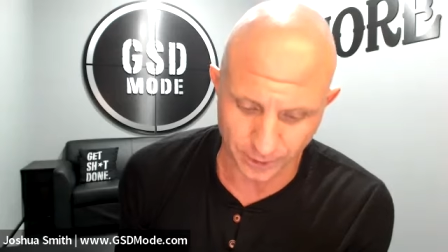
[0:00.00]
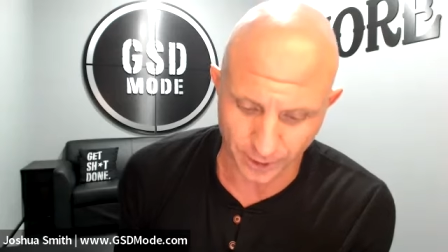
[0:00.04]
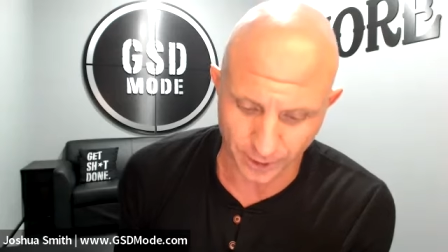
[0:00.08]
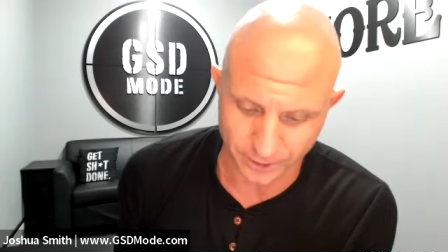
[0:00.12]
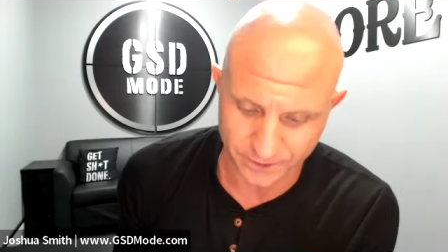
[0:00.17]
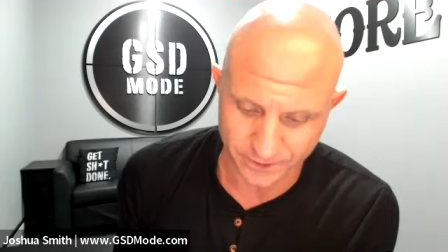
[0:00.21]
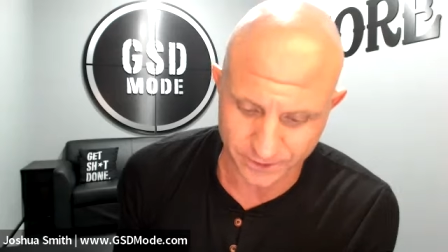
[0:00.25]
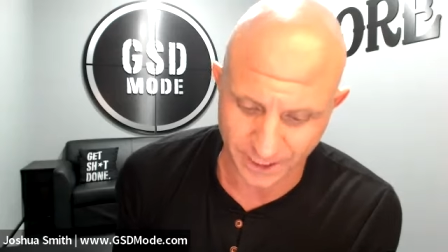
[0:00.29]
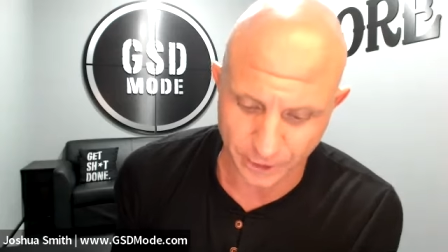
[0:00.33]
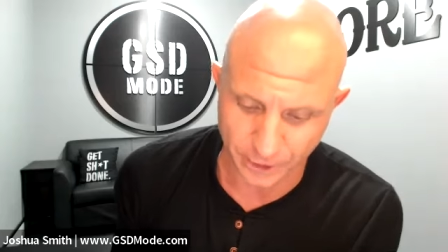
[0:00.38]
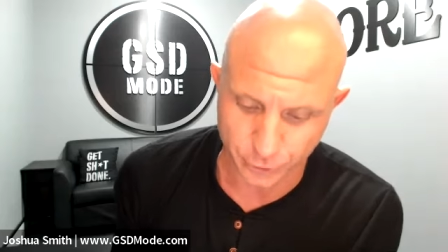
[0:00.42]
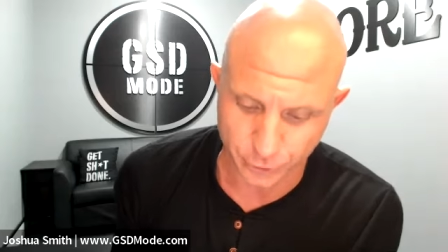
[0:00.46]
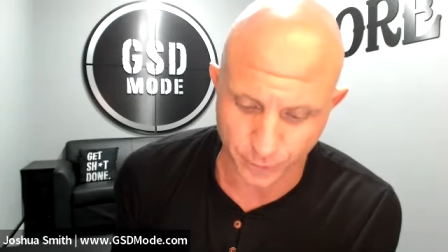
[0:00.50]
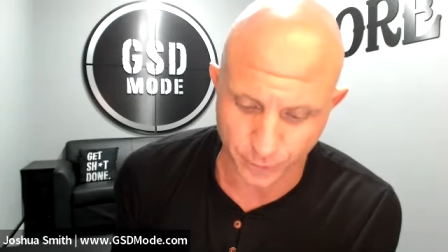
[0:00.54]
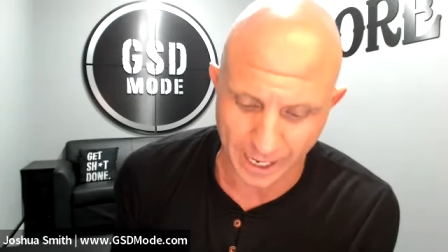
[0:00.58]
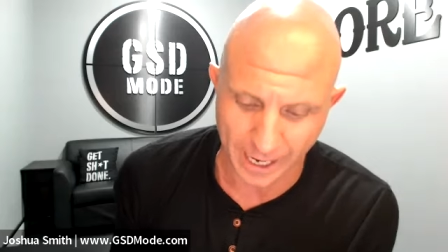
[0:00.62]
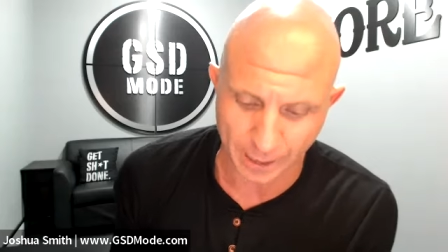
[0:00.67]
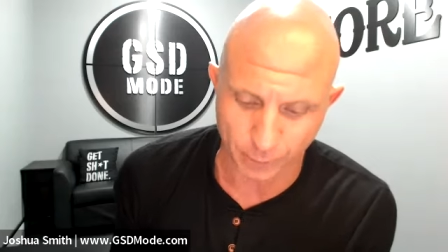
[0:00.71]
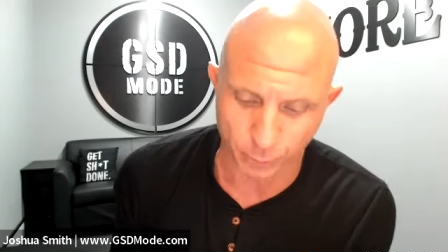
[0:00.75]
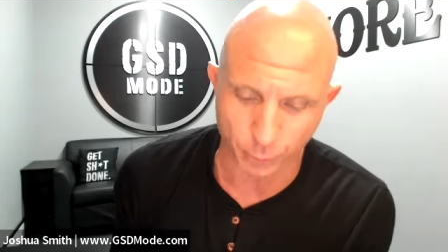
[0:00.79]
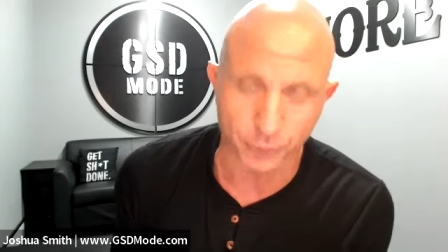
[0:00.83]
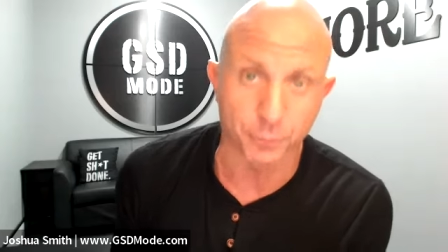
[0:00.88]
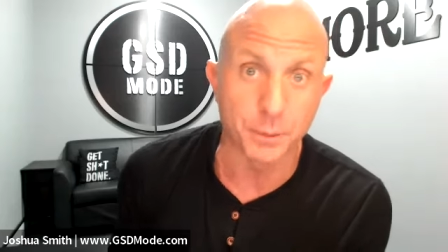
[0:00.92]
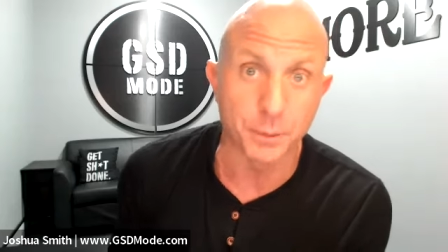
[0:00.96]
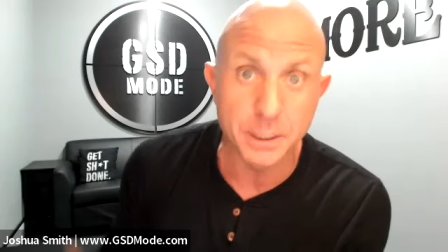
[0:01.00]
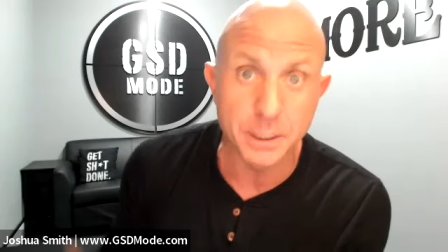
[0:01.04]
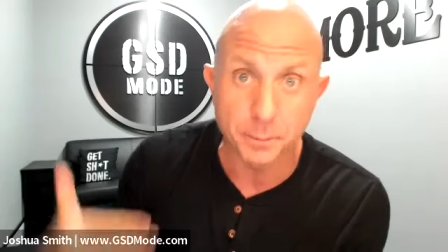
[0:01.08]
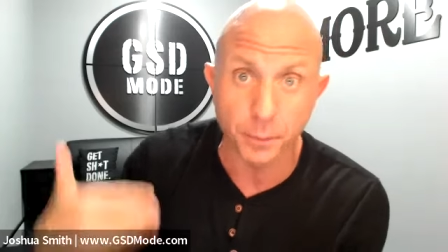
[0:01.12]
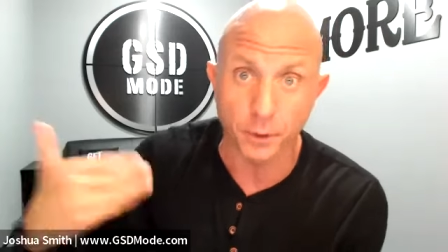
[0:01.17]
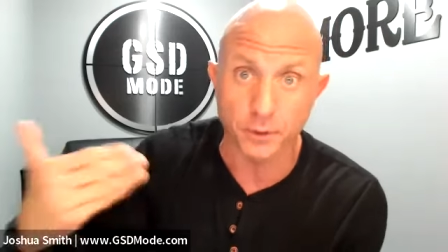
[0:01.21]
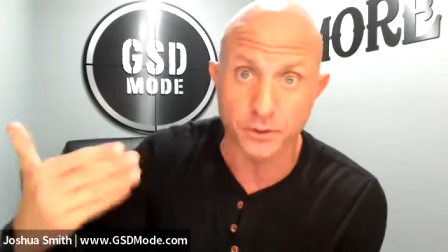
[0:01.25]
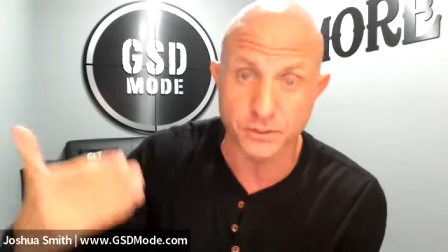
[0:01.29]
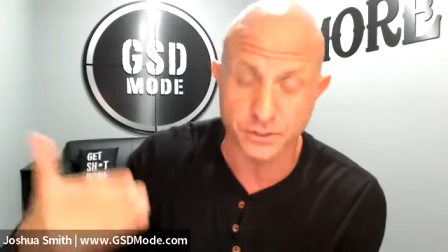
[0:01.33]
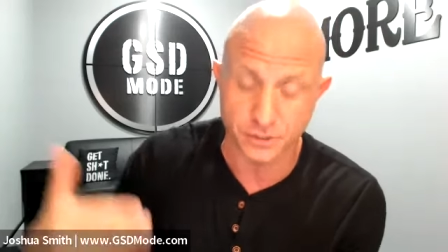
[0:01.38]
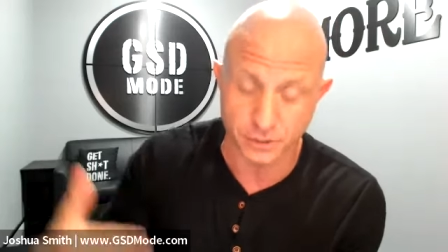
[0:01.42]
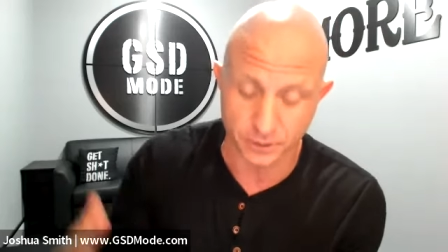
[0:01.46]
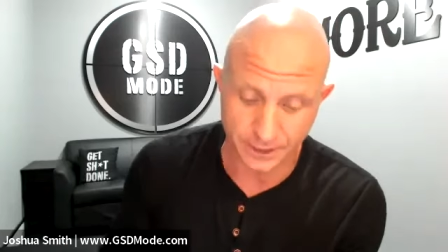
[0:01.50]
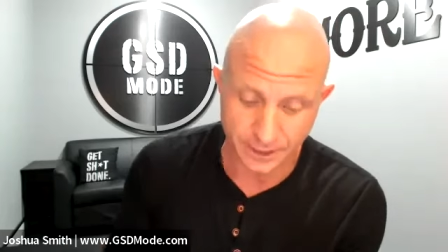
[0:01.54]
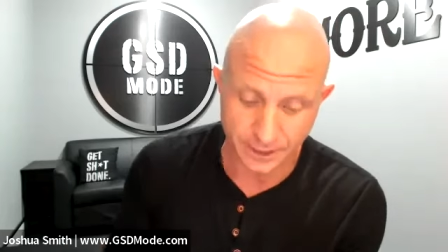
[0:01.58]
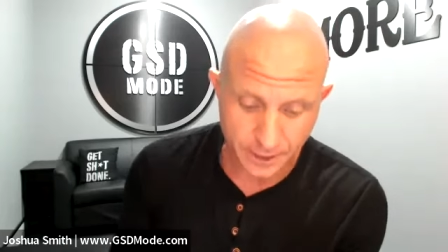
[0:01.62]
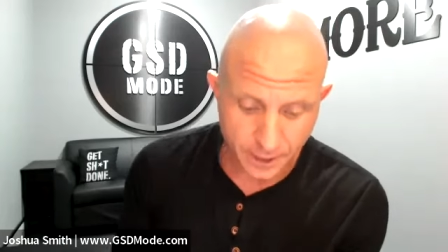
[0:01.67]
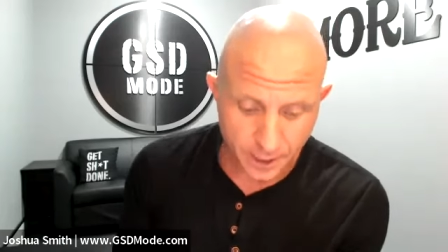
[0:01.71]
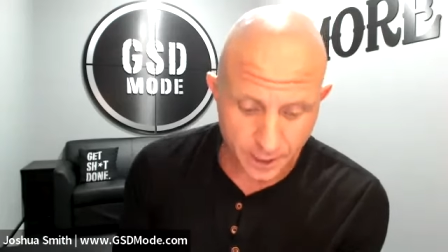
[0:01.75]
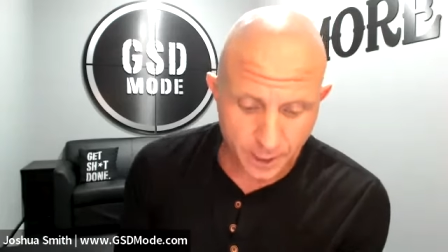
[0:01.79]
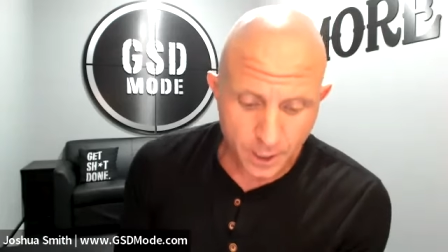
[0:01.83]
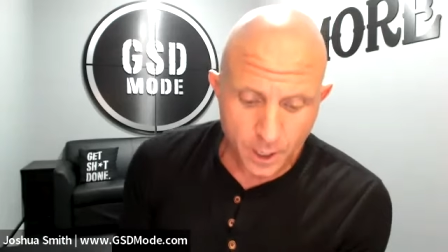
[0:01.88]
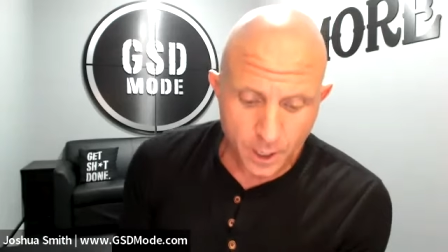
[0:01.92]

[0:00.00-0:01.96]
uh, schedule that with me personally